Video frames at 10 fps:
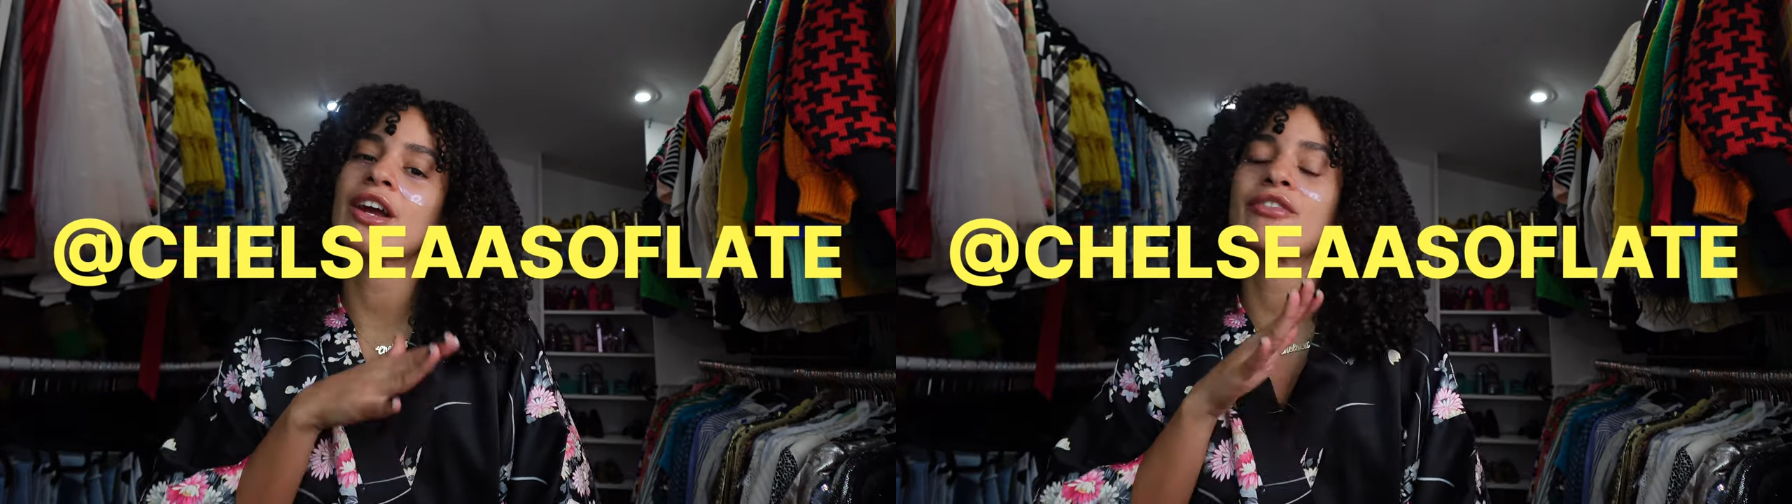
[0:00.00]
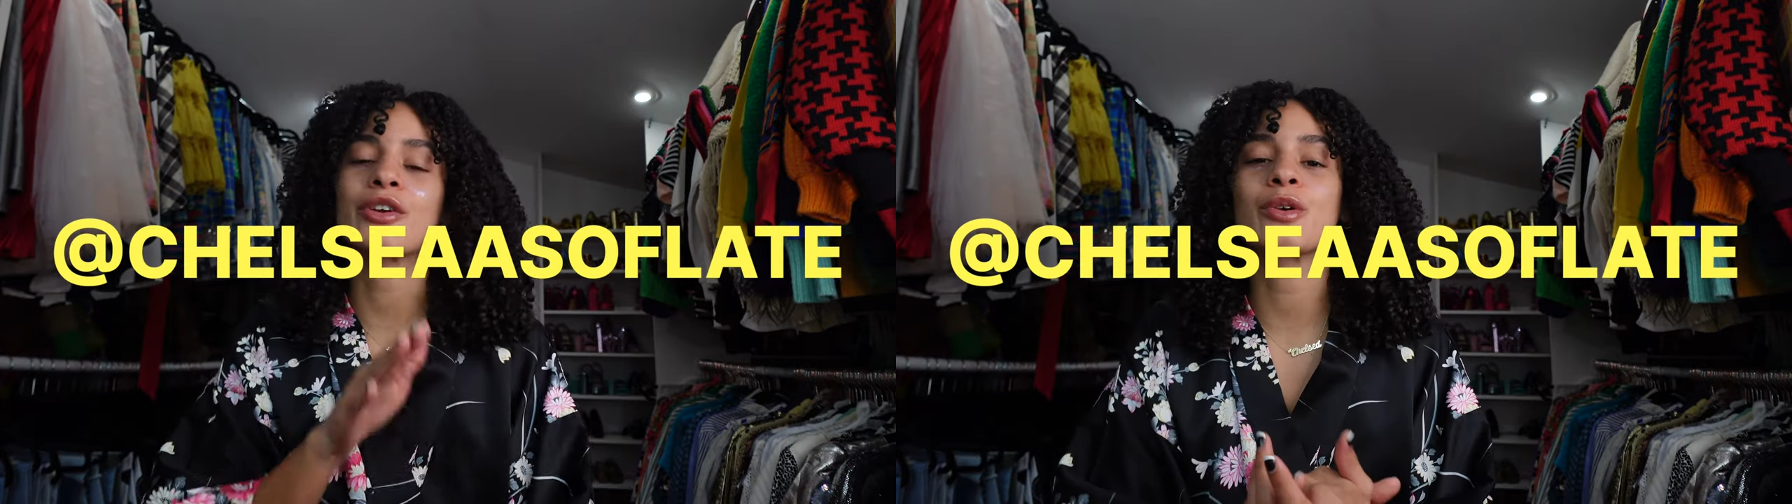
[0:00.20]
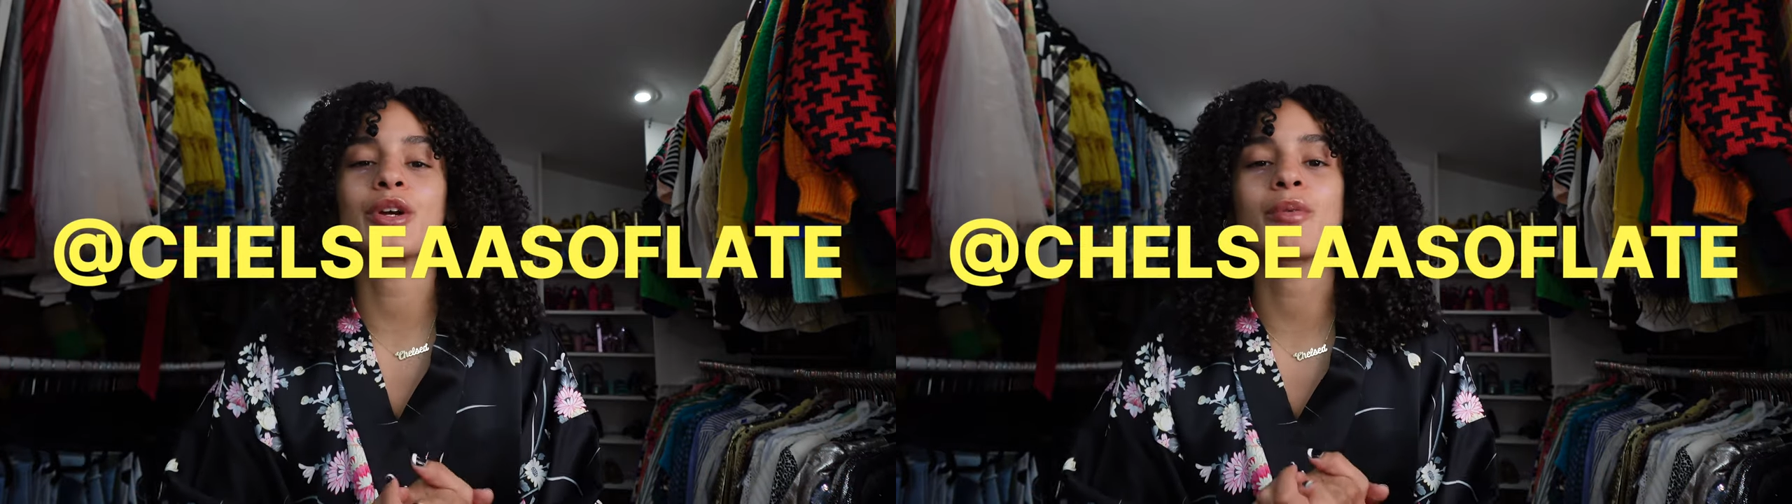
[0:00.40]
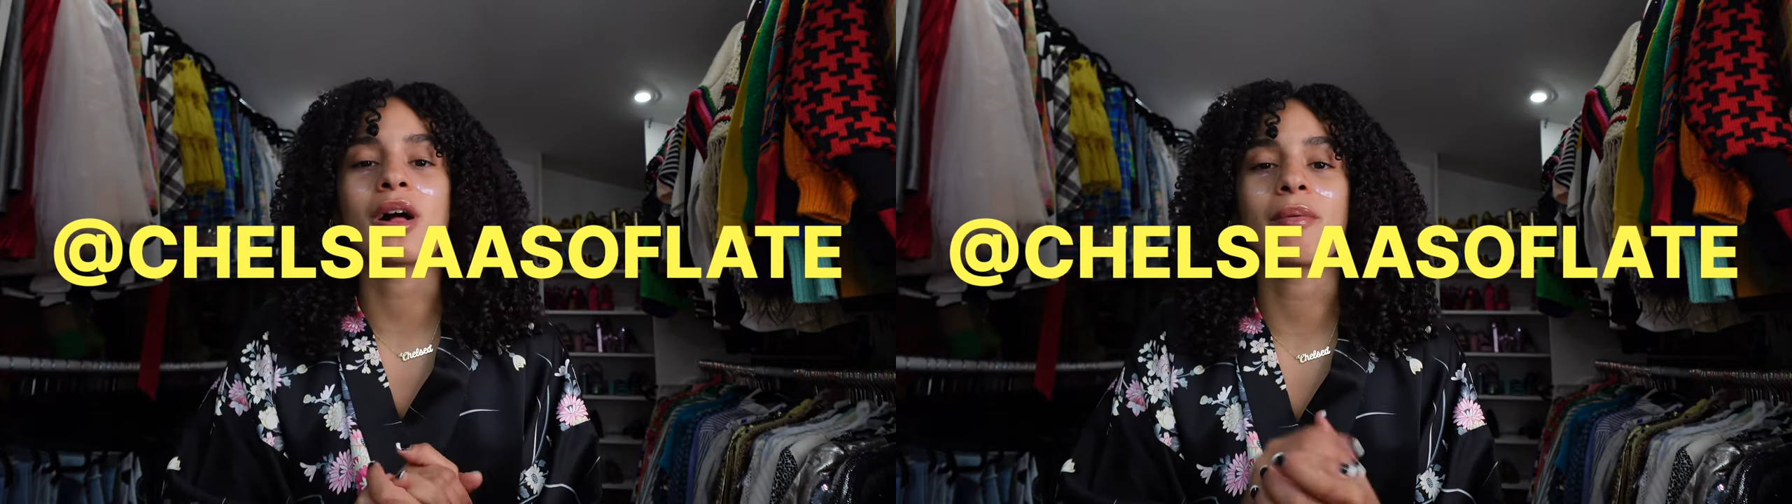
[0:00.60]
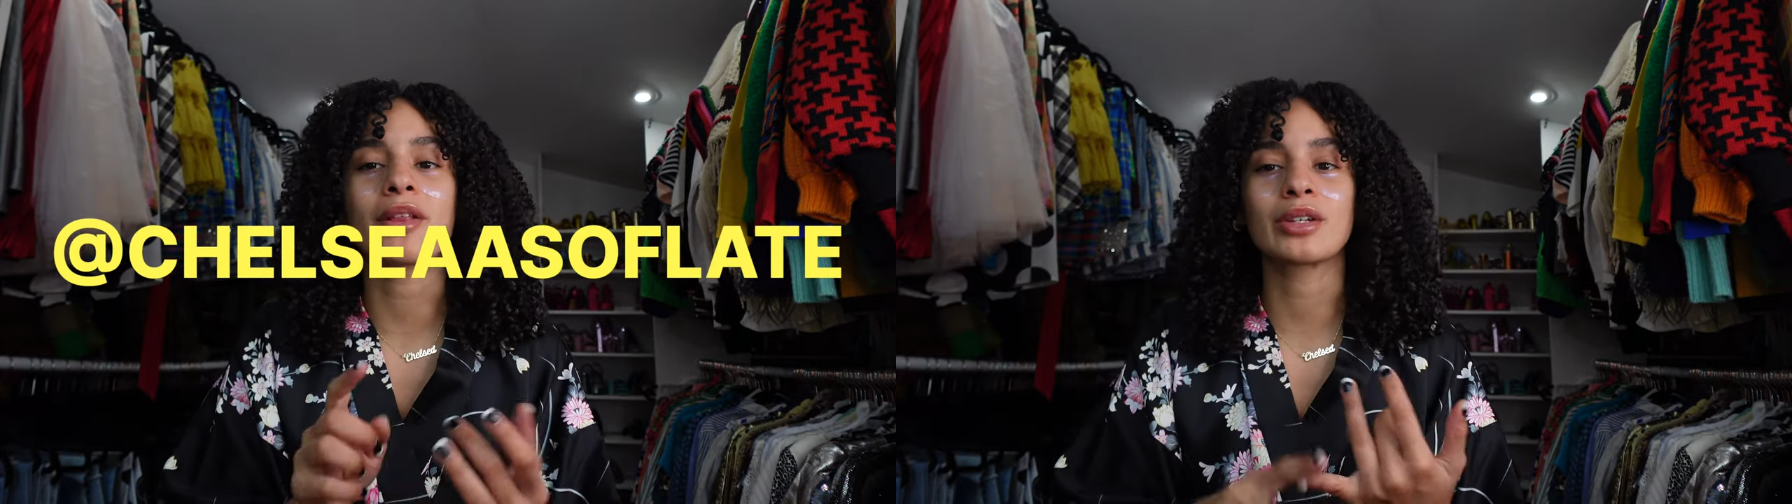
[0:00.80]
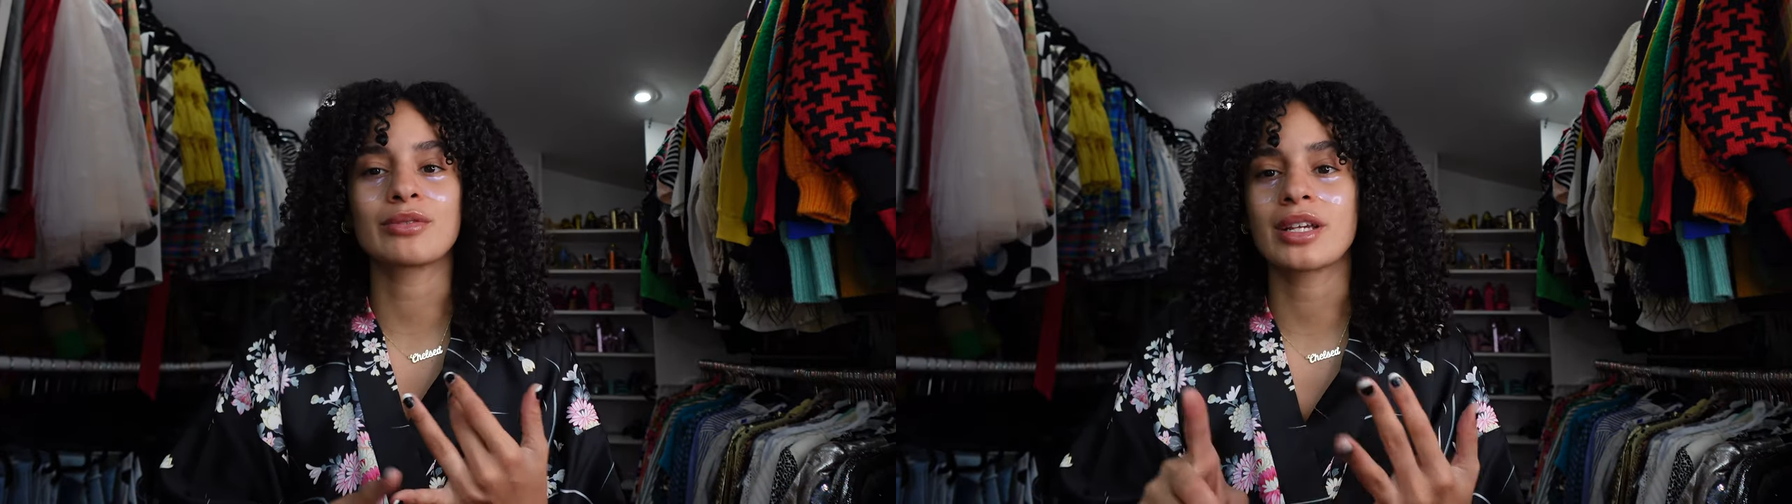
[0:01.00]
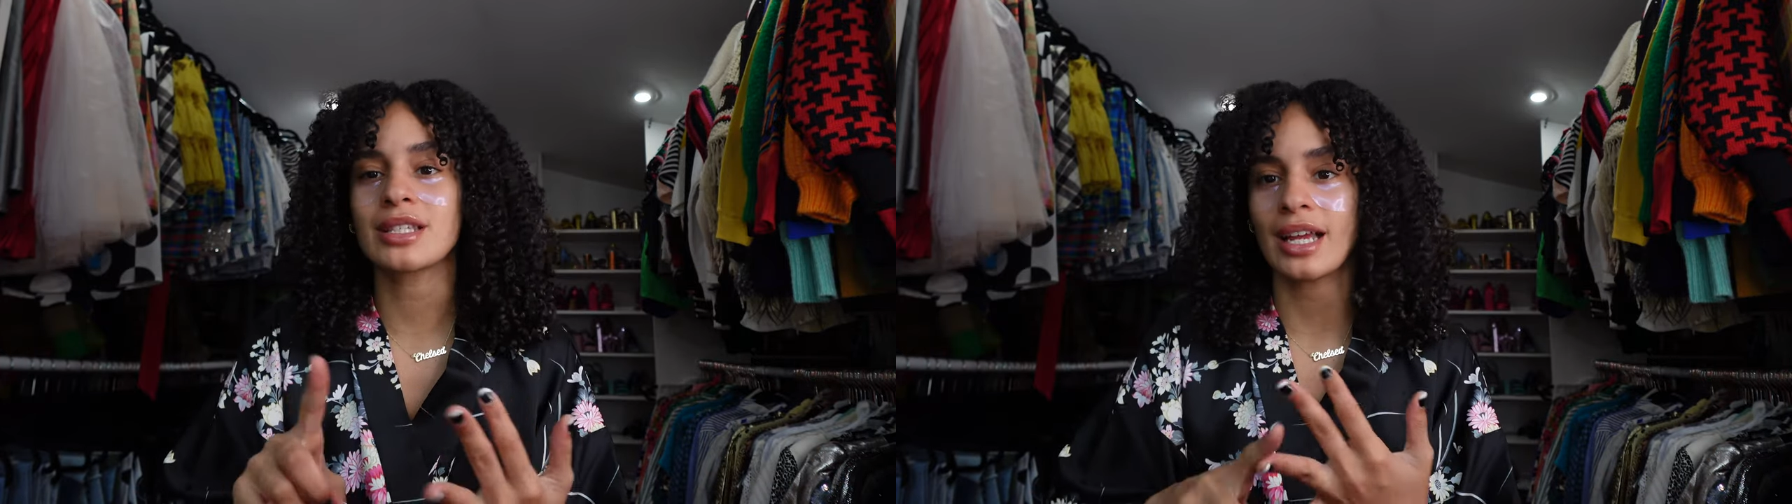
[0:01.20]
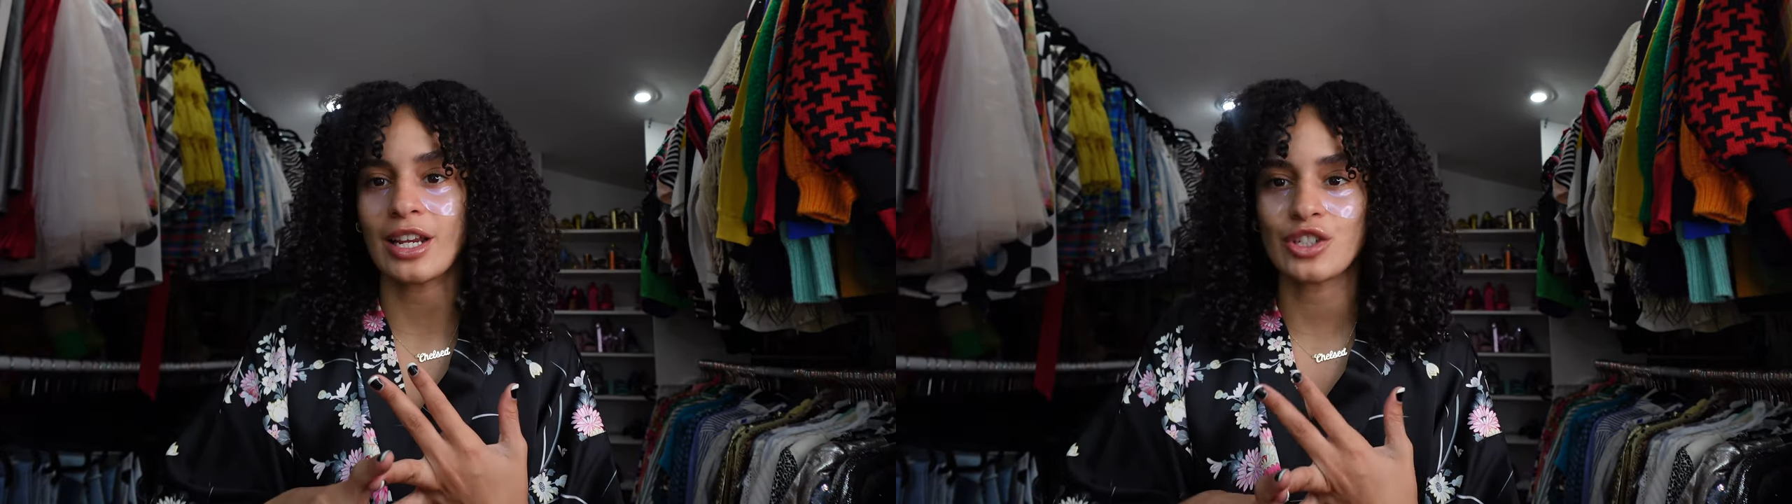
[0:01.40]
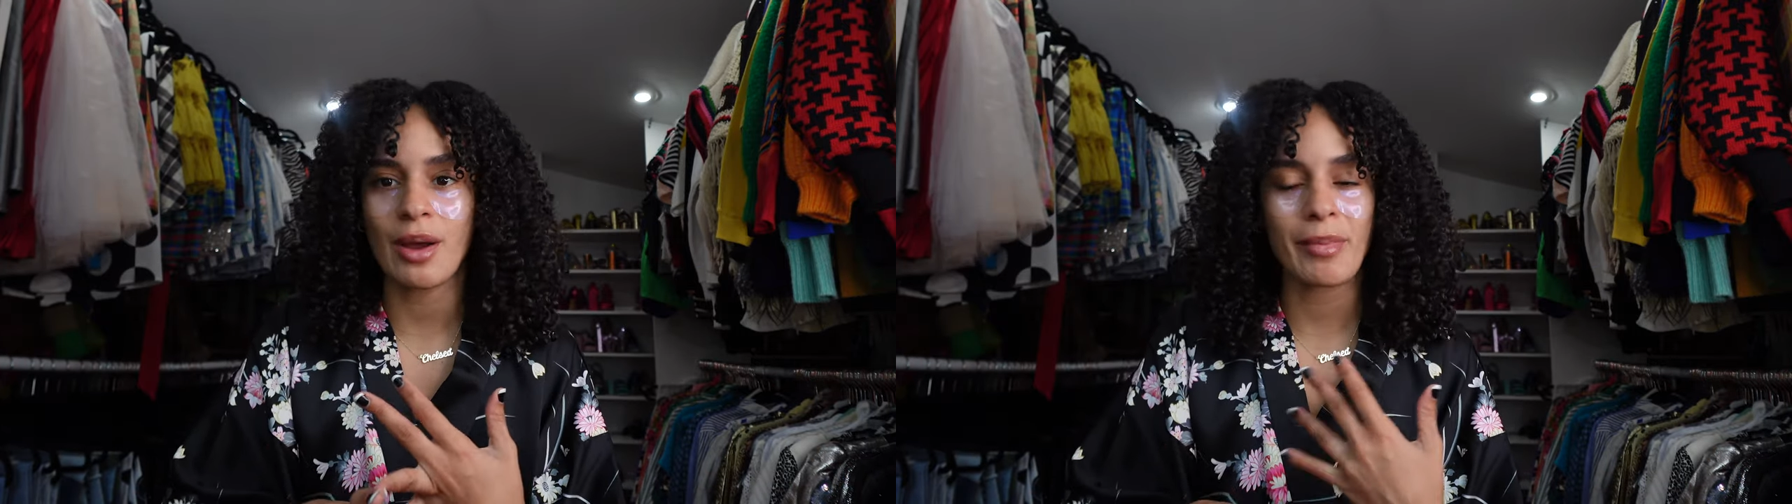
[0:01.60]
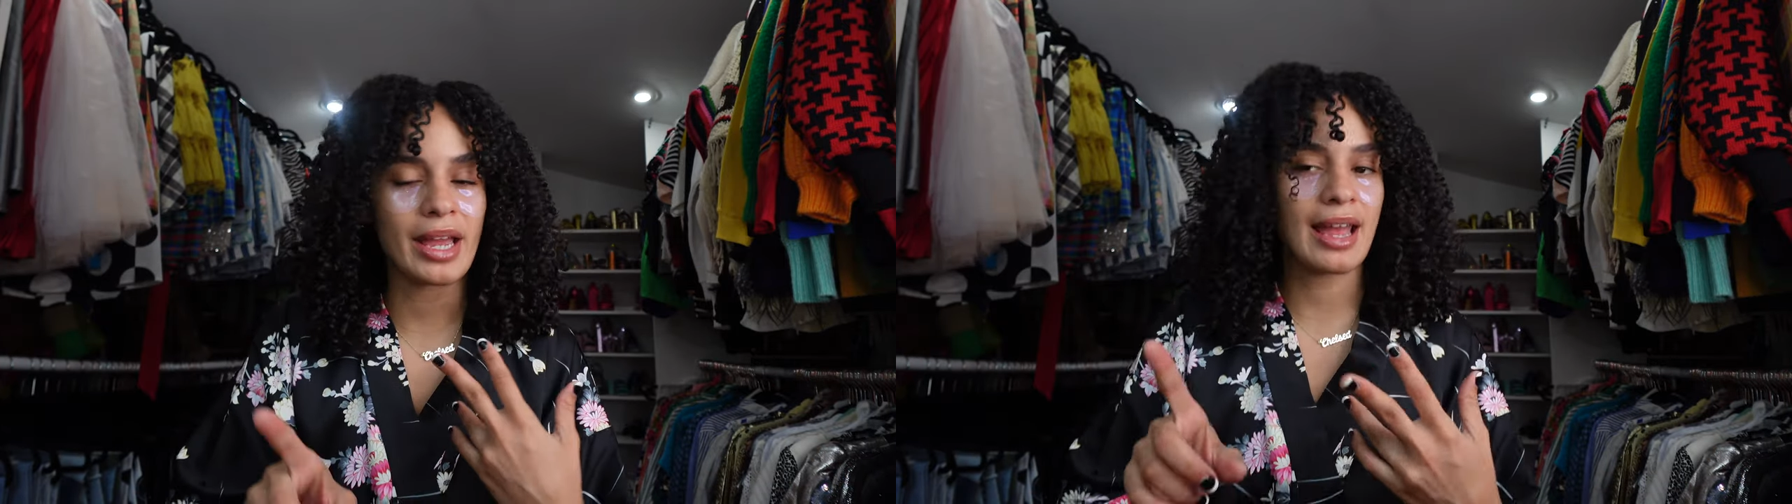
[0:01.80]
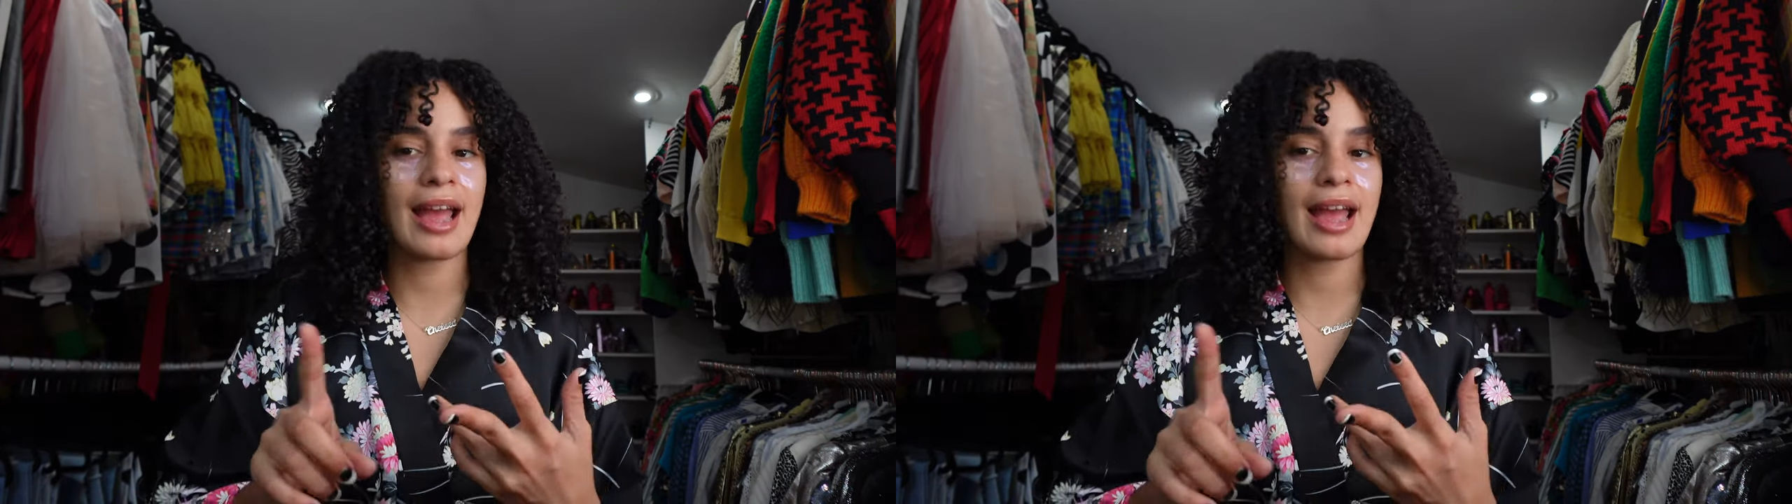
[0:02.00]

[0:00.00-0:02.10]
If you're new here, we're all about thrifting, secondhand shopping,